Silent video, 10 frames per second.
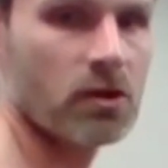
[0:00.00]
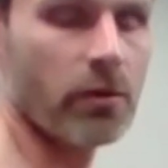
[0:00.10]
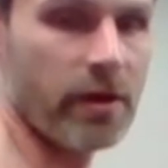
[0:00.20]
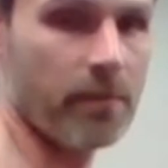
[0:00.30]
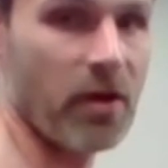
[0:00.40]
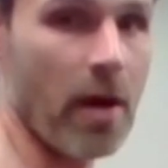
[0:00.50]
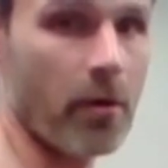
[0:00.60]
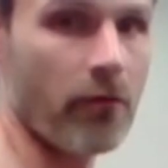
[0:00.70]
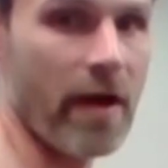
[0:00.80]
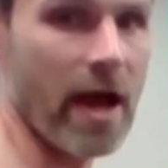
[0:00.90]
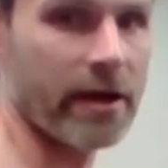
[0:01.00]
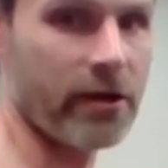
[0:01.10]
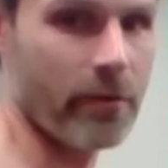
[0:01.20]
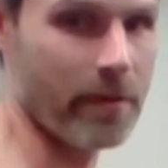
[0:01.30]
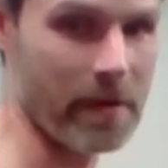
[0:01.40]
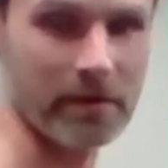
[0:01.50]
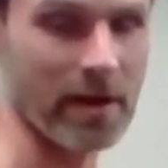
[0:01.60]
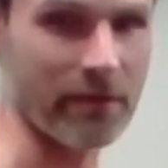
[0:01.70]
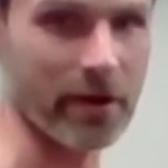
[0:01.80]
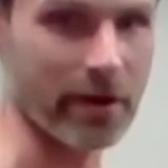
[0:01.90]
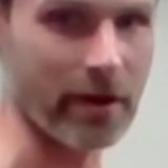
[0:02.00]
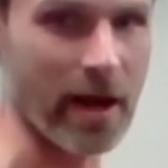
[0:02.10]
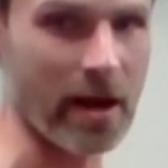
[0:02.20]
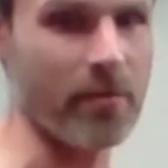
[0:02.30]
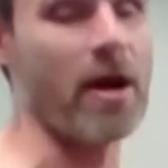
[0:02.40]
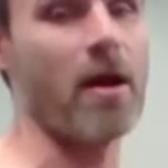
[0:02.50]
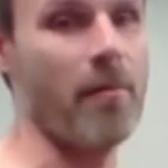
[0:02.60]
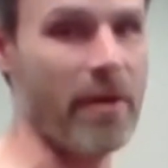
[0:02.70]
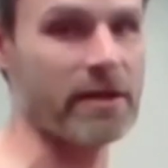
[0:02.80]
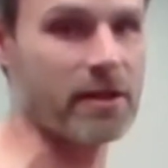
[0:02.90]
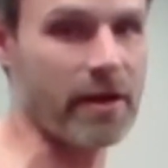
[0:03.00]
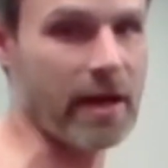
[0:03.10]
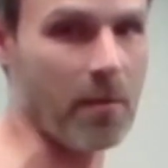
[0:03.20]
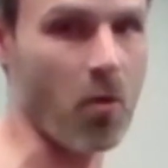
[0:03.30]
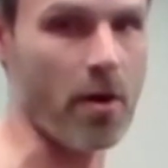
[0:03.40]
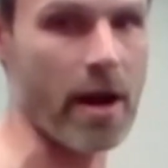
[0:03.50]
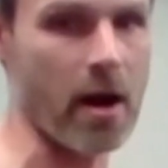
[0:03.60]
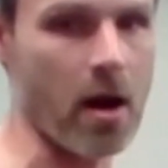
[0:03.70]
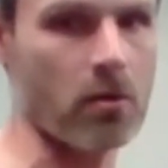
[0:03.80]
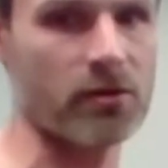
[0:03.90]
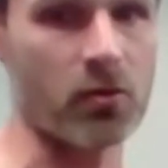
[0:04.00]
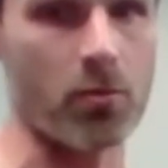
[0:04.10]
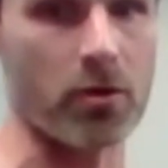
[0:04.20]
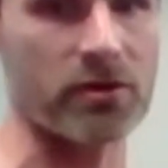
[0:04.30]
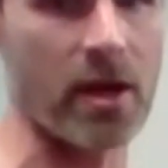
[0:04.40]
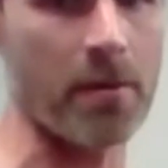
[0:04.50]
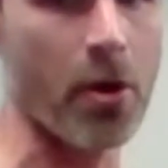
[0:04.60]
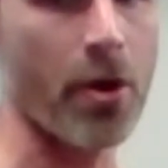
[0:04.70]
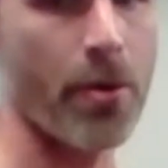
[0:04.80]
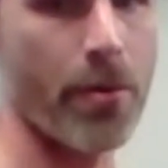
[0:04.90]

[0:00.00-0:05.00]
So with the abdominal vacuum, and I'm not very good at it, but I'm basically getting more narrow. So one more time.